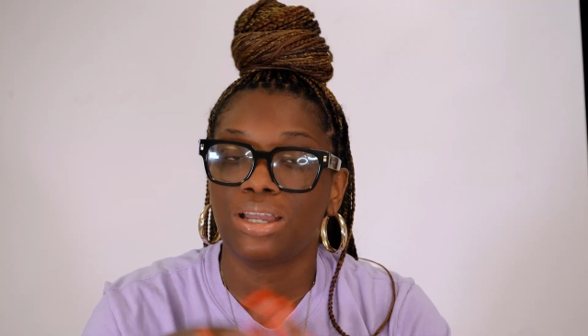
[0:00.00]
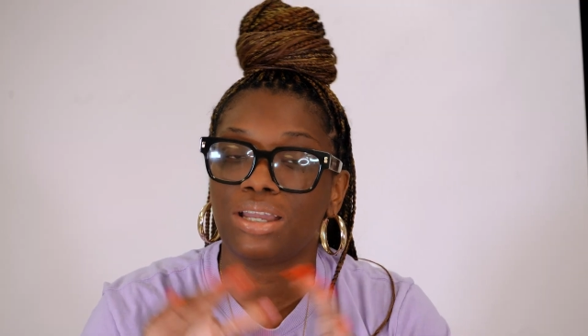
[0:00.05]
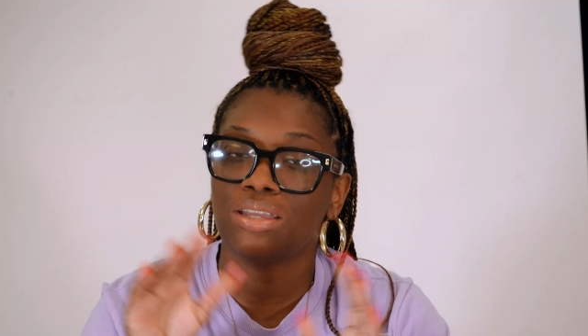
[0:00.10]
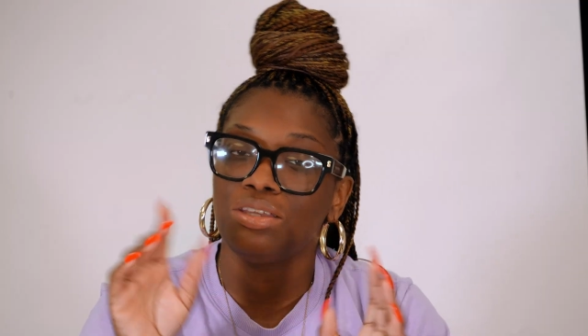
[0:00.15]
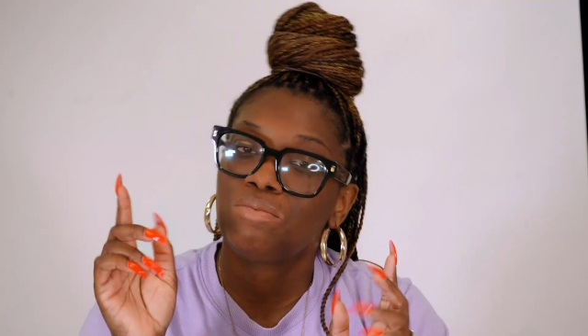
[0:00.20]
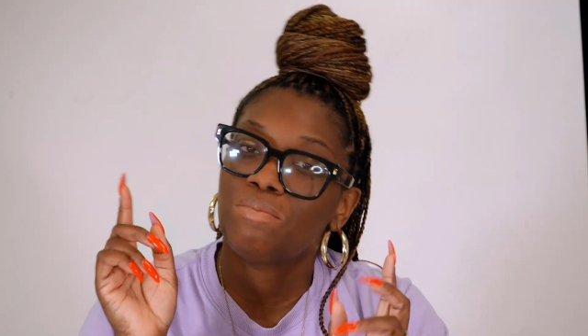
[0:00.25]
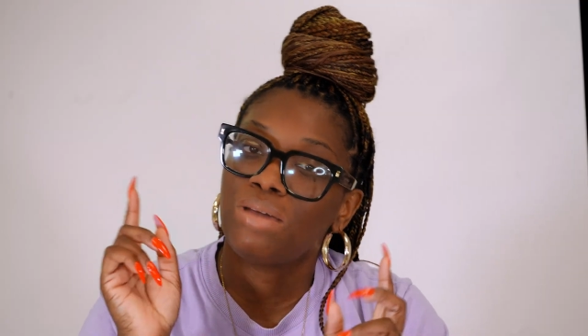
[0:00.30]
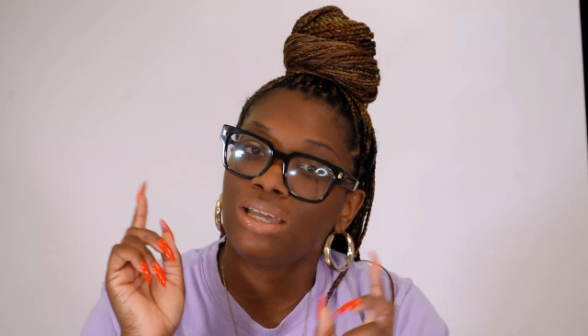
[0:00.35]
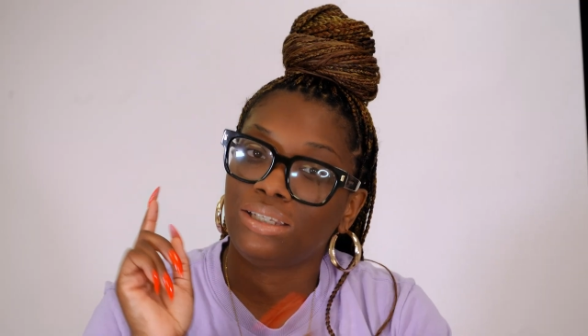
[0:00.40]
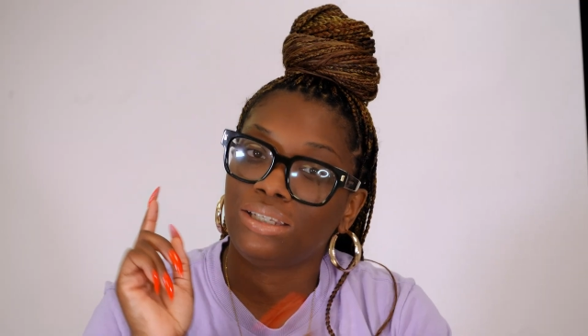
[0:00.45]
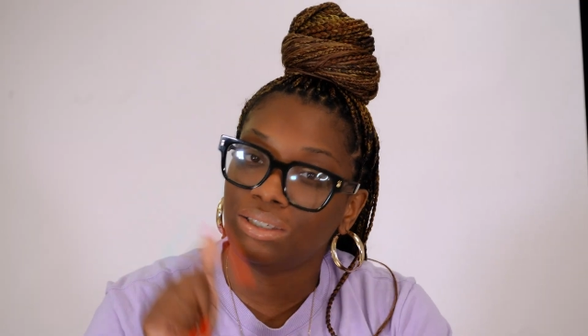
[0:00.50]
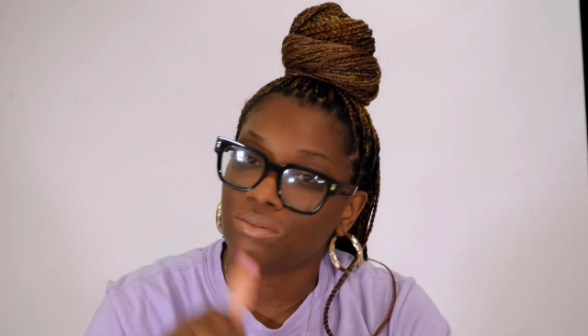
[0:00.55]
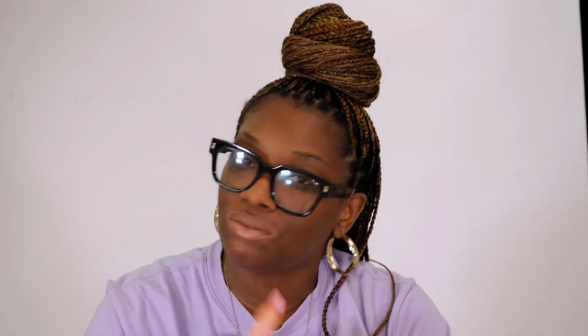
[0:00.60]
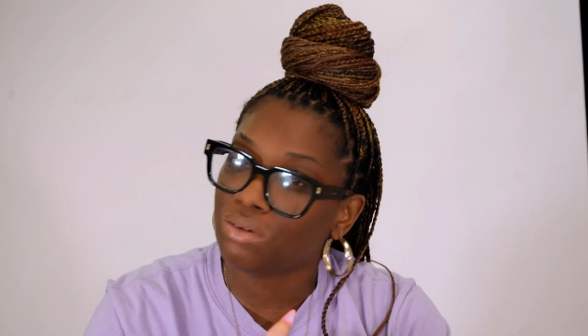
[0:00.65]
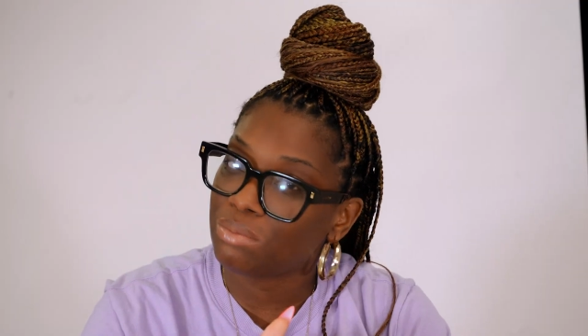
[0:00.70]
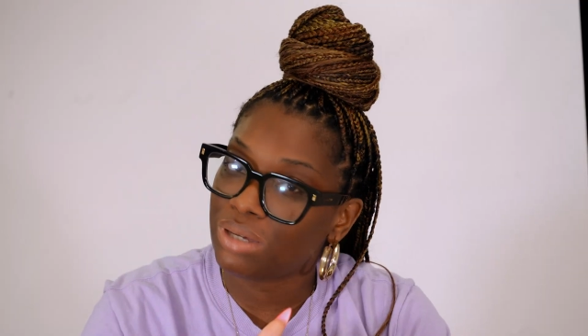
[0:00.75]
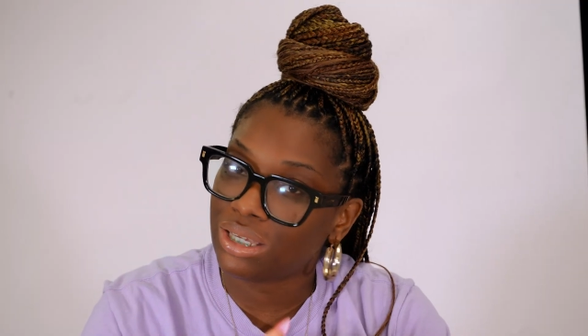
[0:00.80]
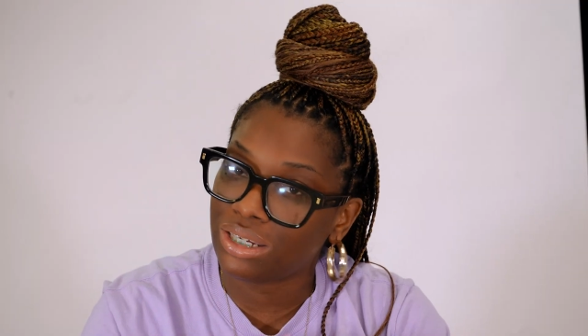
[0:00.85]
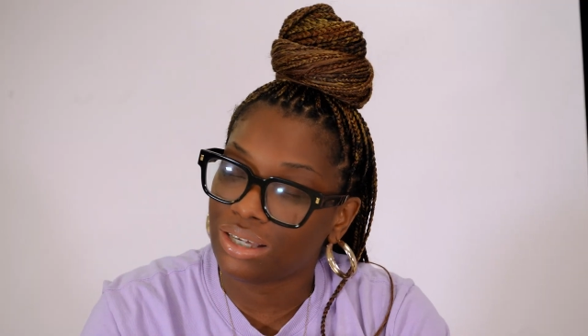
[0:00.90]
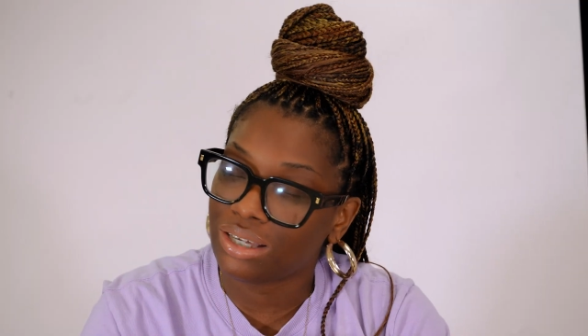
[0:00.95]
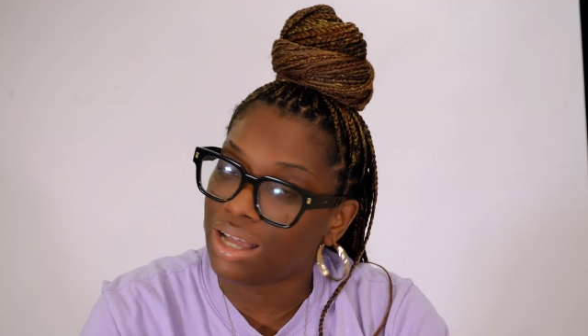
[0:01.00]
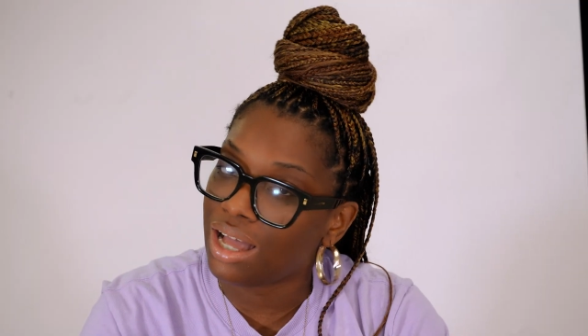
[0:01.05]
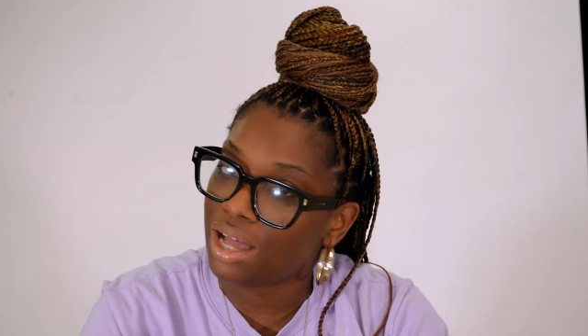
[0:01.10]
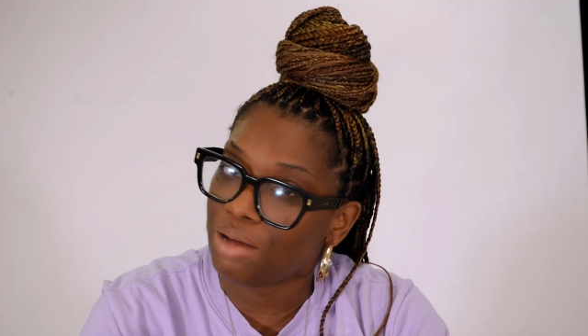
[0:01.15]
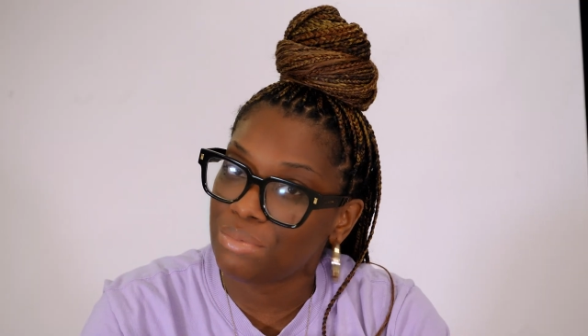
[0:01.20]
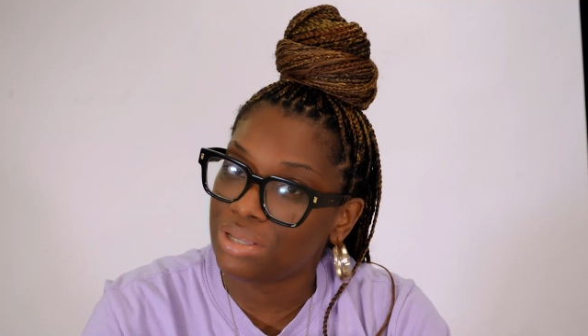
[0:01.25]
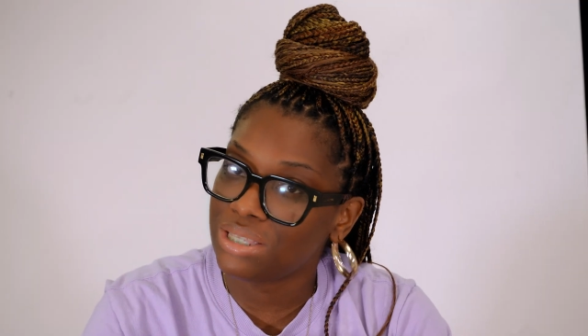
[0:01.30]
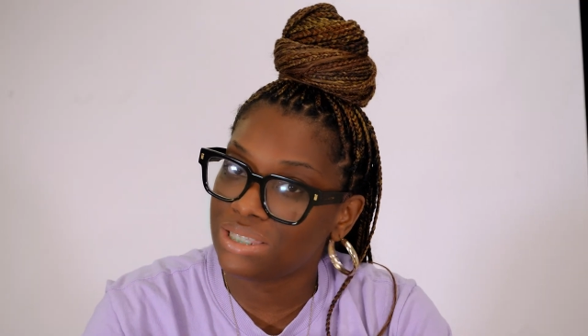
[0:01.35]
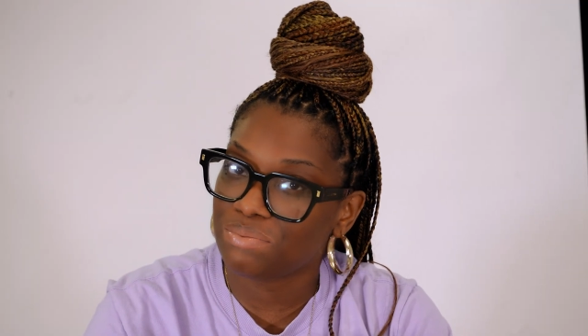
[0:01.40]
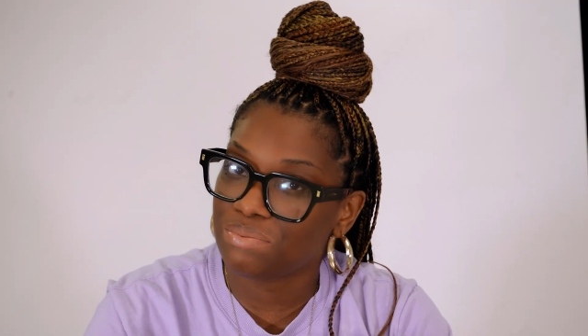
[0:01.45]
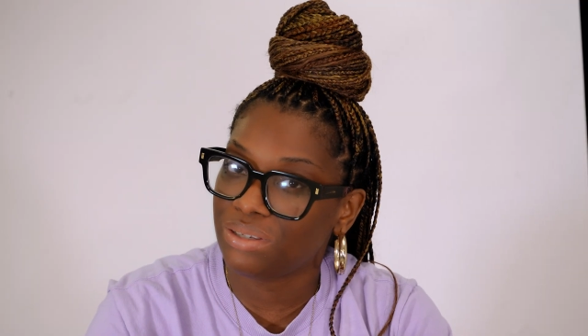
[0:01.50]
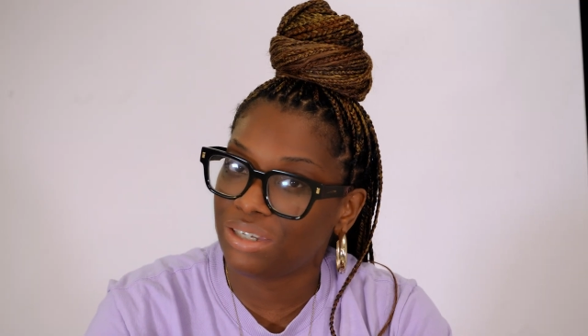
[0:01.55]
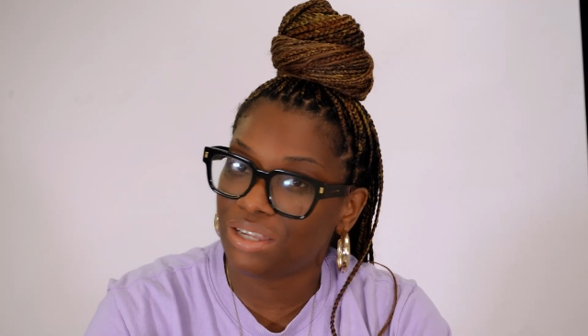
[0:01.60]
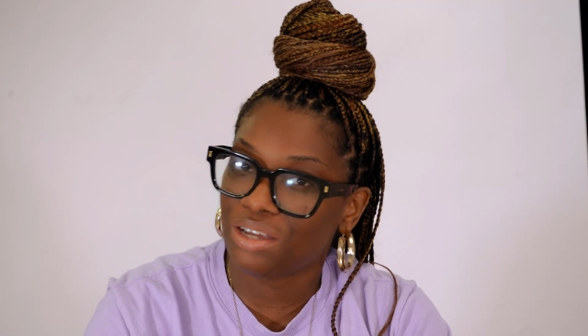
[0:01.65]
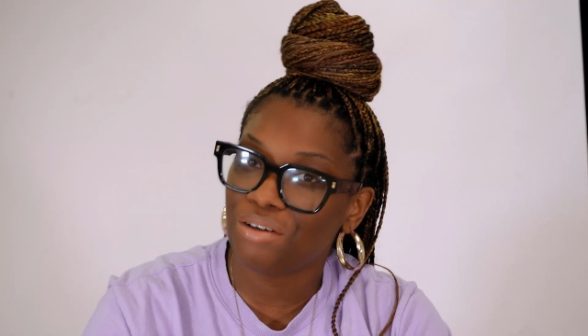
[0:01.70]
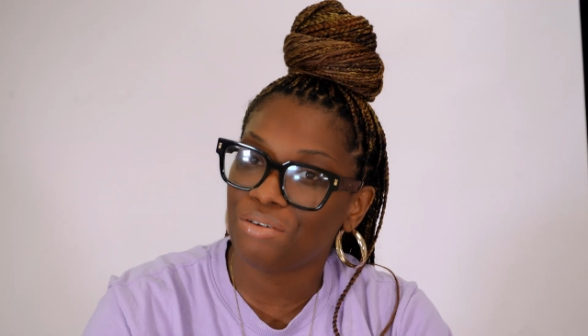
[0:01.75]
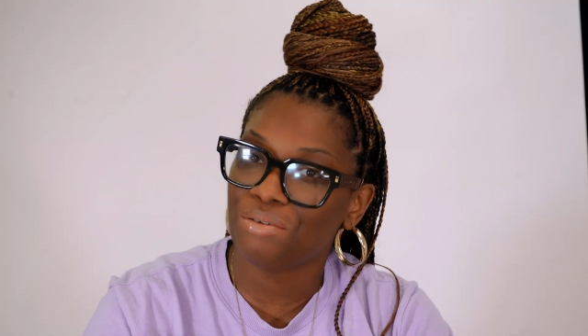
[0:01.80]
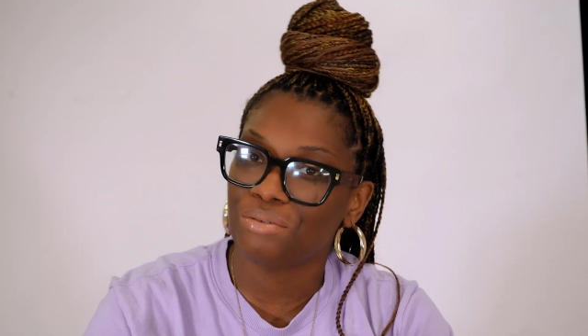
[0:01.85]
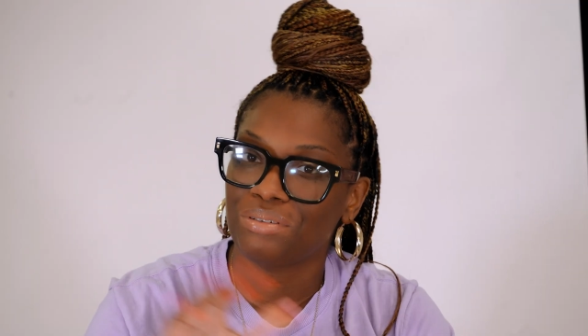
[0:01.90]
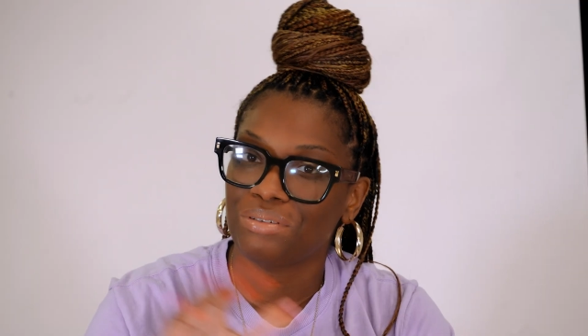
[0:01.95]
and you may leave them in the comments
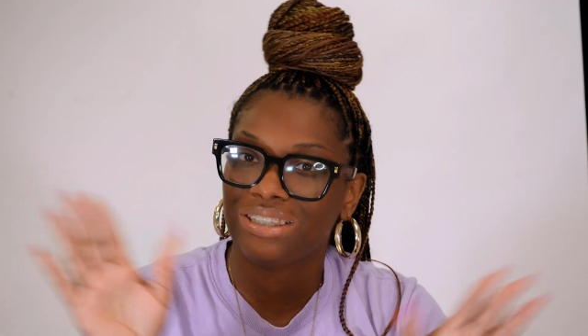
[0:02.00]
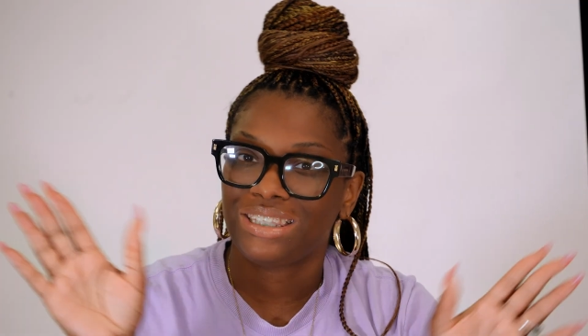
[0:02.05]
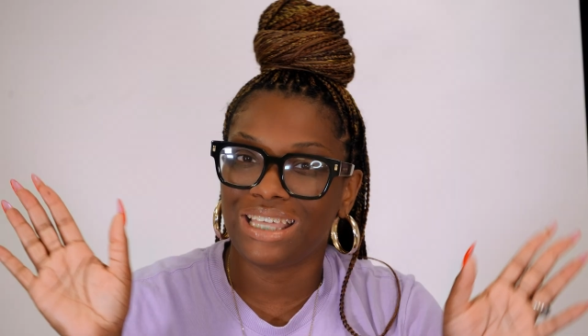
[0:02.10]
below.